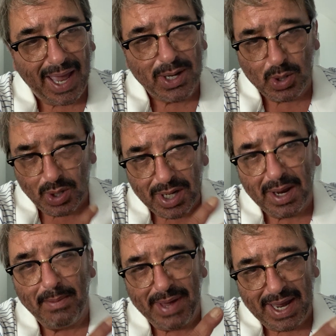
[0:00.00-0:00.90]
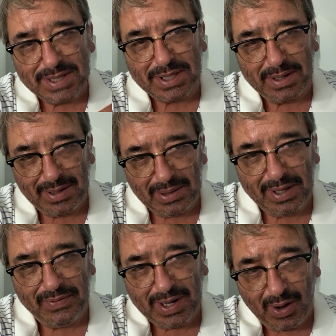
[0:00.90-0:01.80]
I could imagine
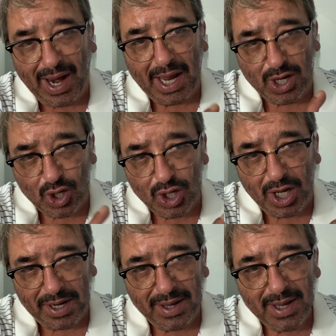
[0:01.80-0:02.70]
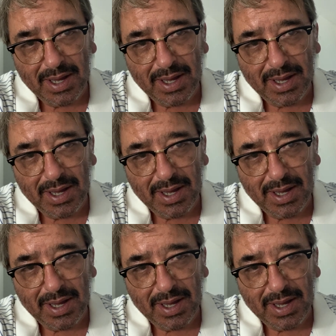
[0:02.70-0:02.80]
living there. I could.